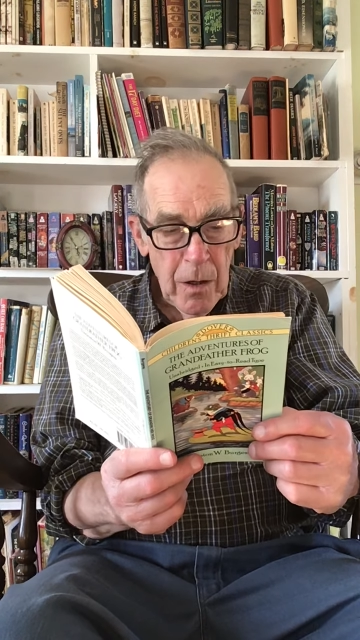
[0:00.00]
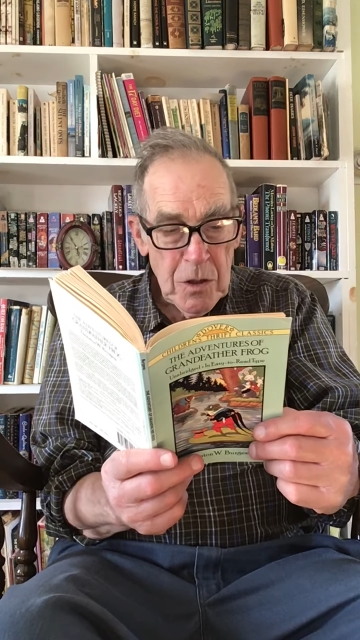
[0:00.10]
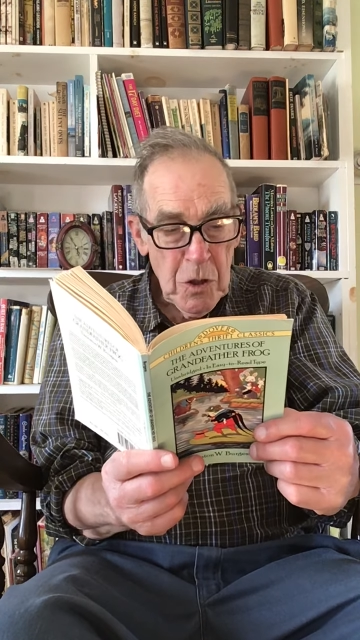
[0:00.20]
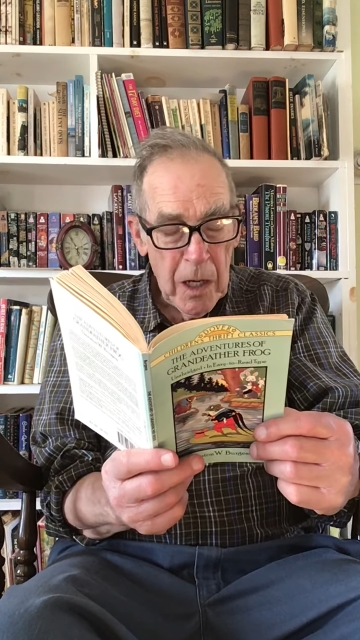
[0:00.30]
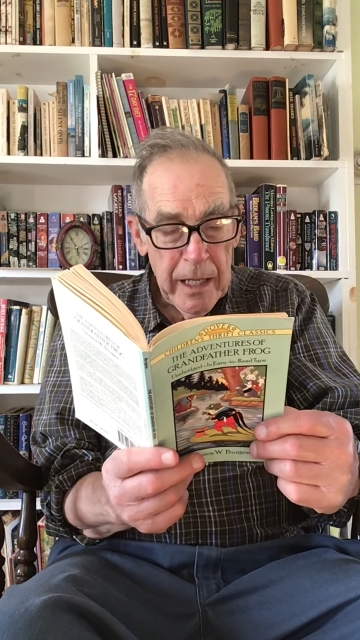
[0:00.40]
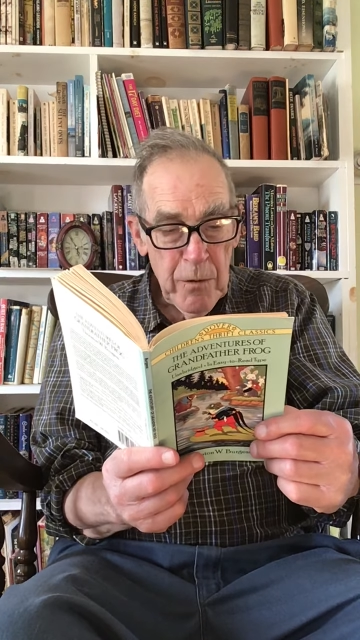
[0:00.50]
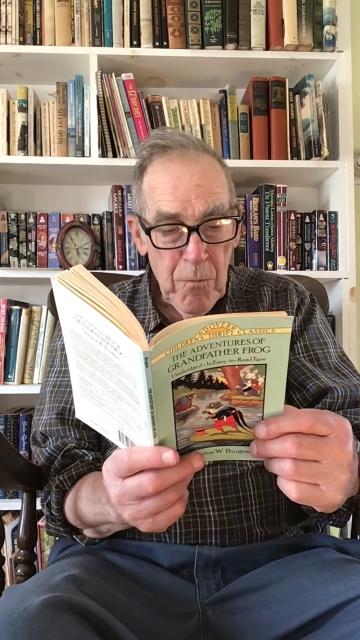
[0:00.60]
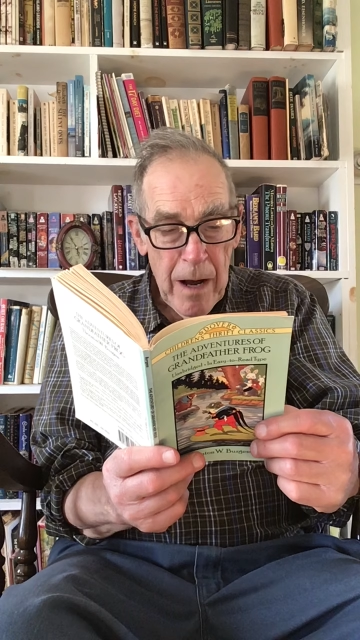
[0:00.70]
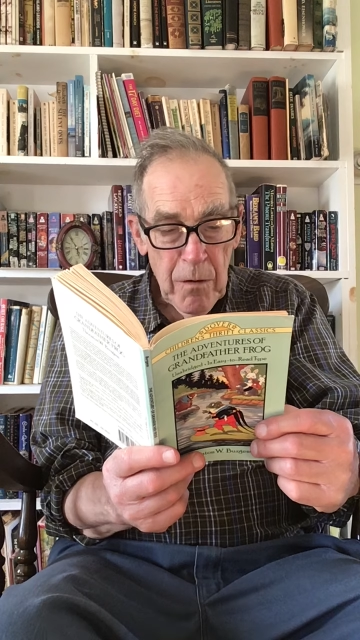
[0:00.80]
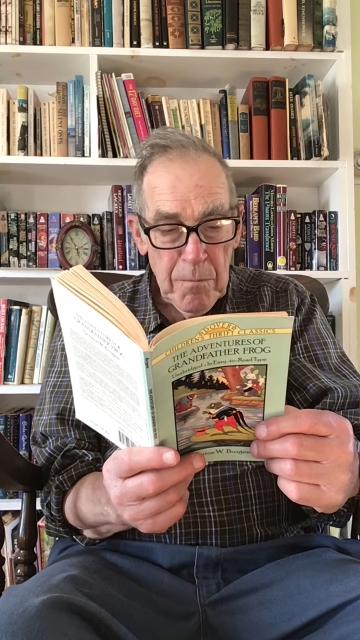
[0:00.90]
Jolly,
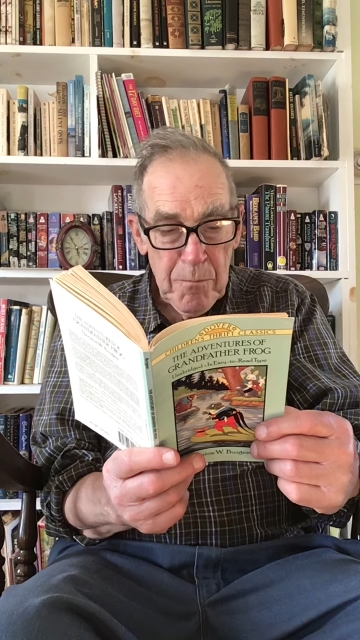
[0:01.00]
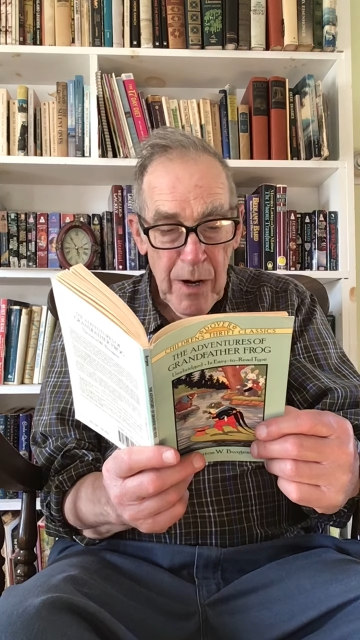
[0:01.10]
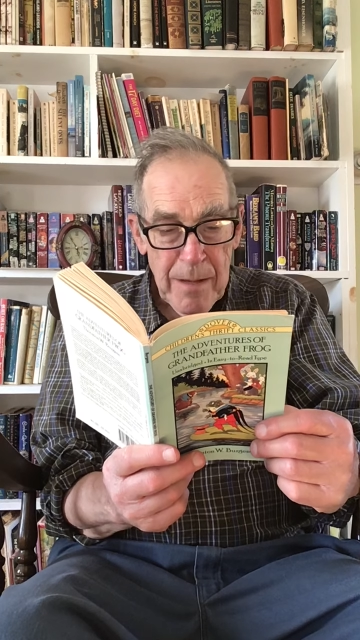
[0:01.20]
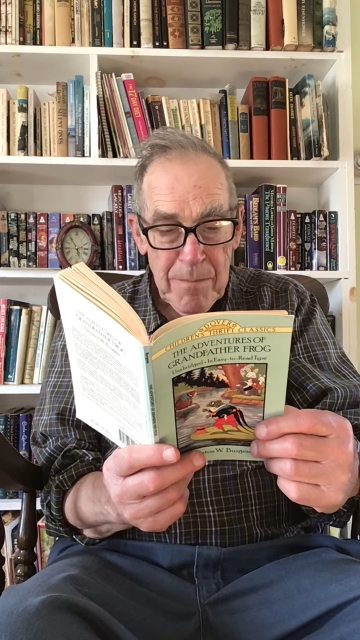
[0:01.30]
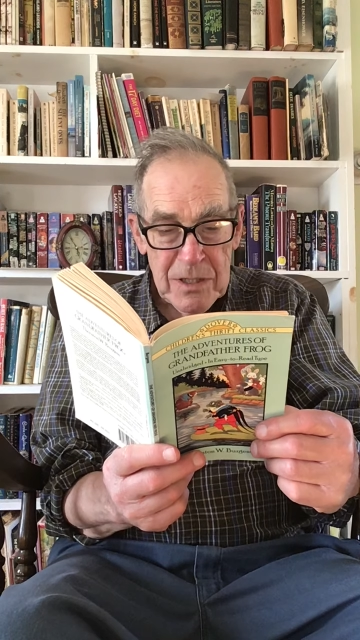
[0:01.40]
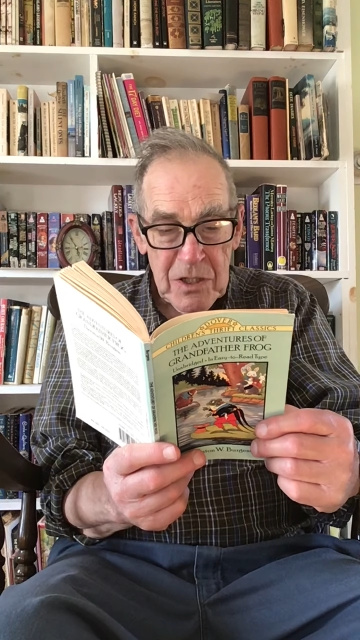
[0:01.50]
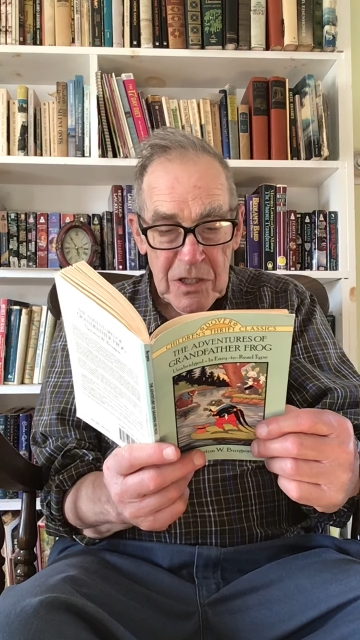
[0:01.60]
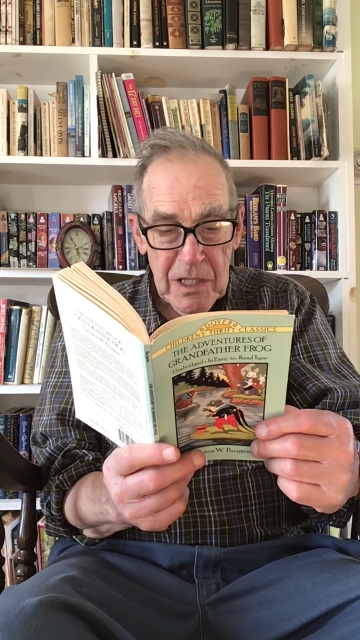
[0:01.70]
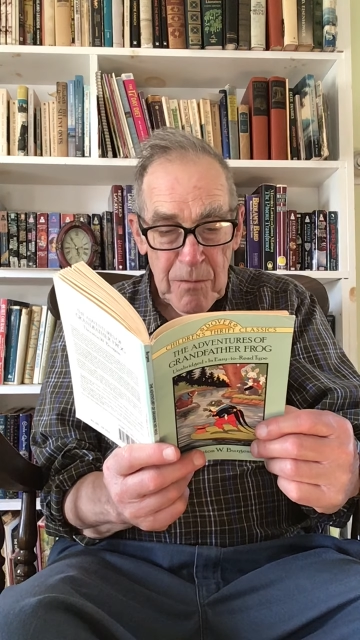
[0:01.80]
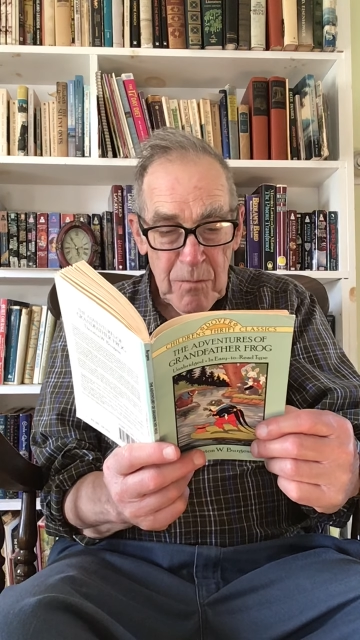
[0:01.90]
round, bright Mr.
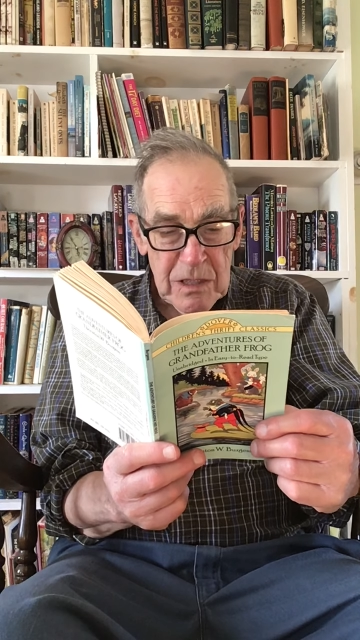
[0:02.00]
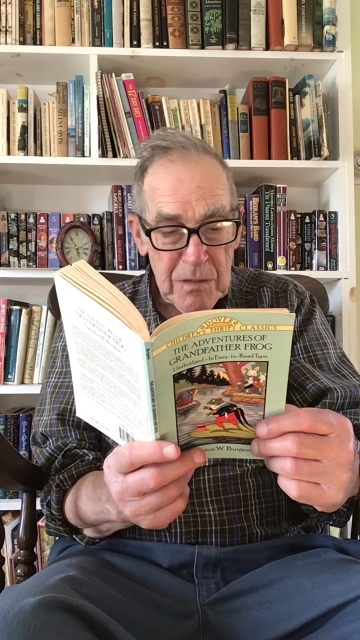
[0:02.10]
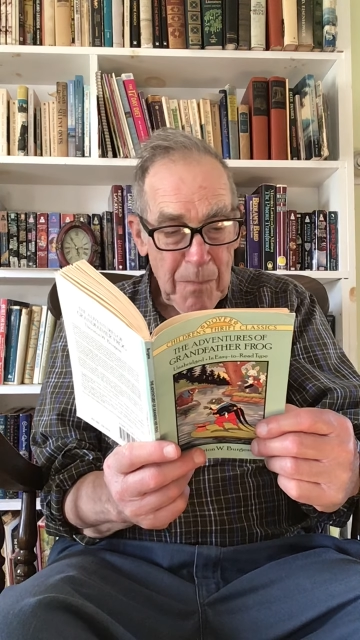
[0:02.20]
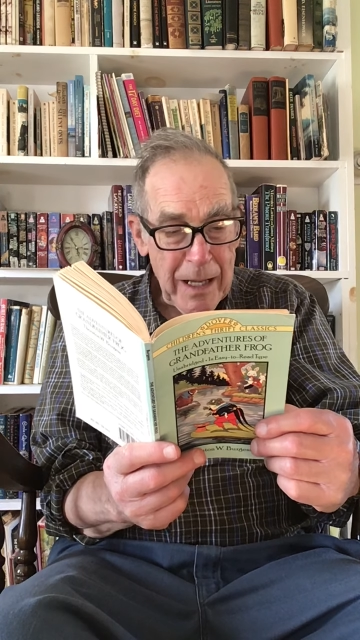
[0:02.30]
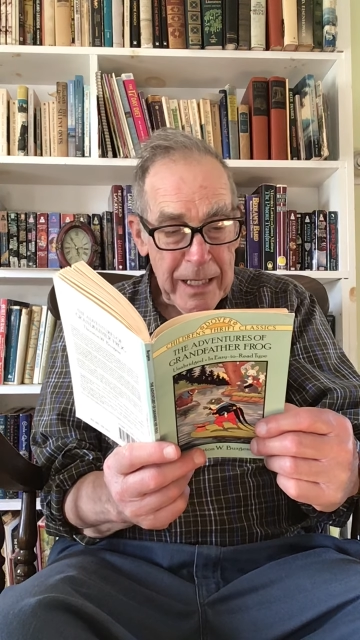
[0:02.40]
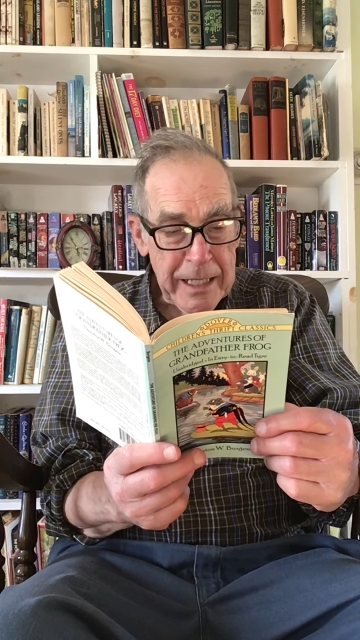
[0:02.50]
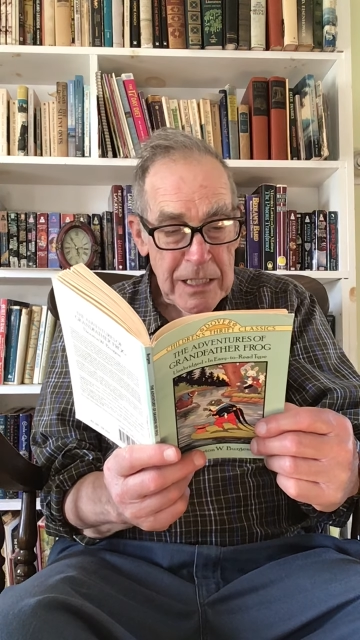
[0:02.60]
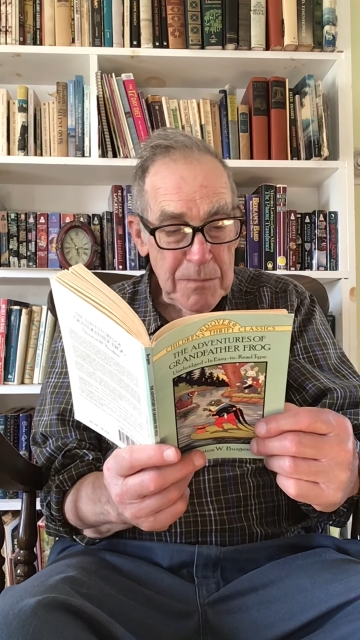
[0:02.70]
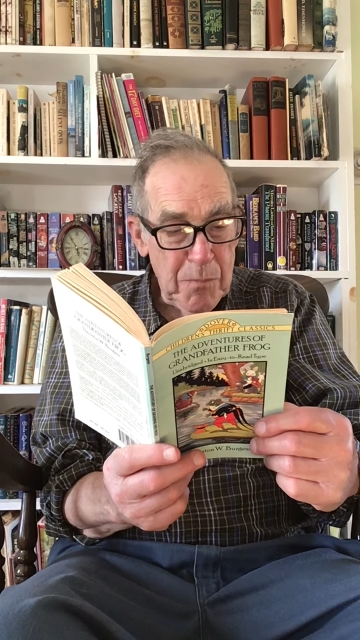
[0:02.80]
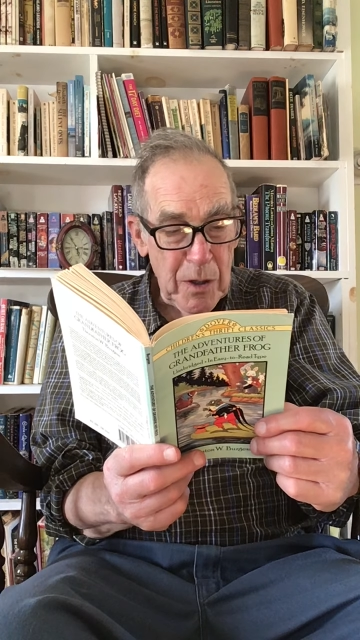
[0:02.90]
Sun was smiling
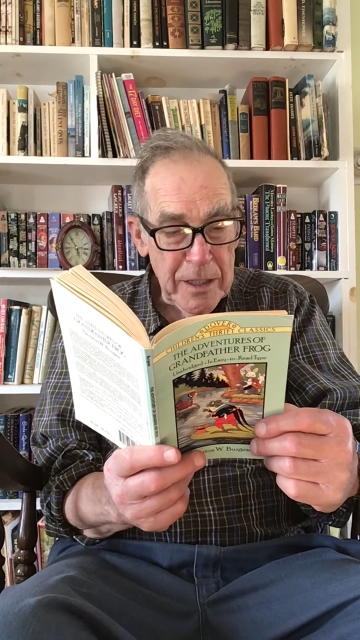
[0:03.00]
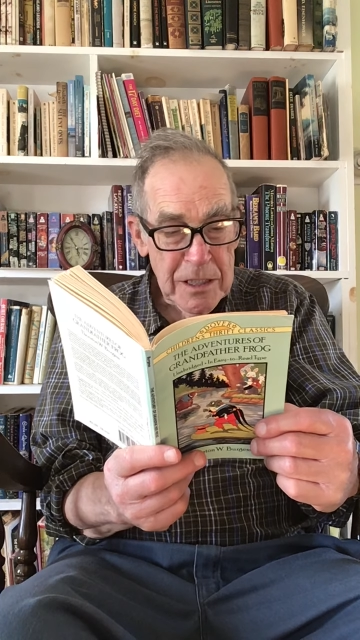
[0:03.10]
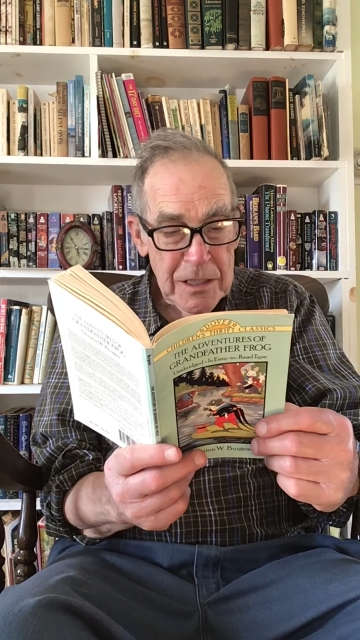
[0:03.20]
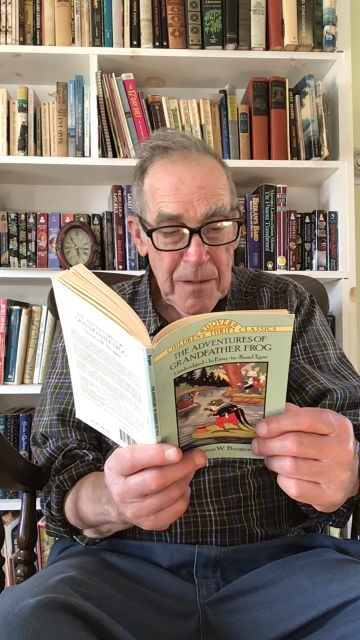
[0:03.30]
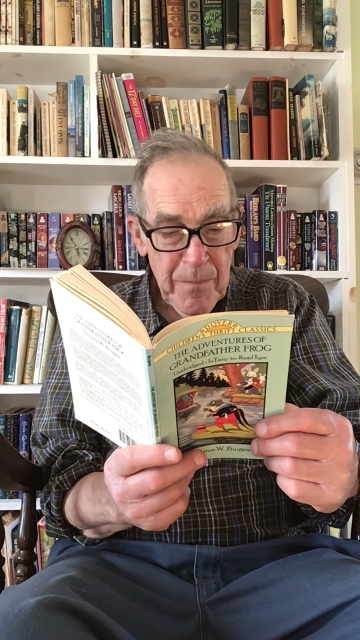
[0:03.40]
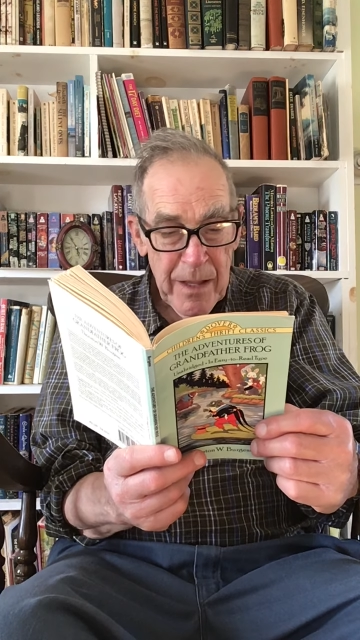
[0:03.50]
his broadest.